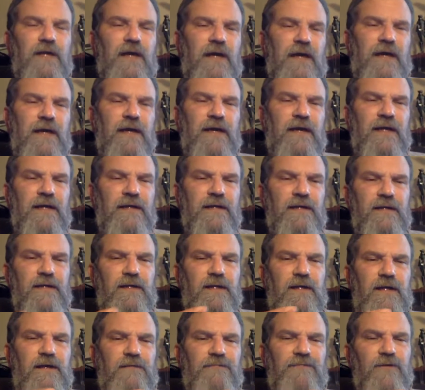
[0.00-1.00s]
And
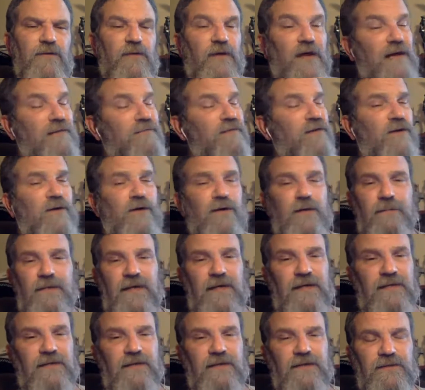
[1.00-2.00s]
if you haven't heard
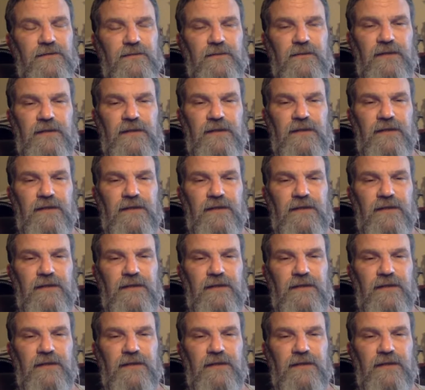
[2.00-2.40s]
about this one,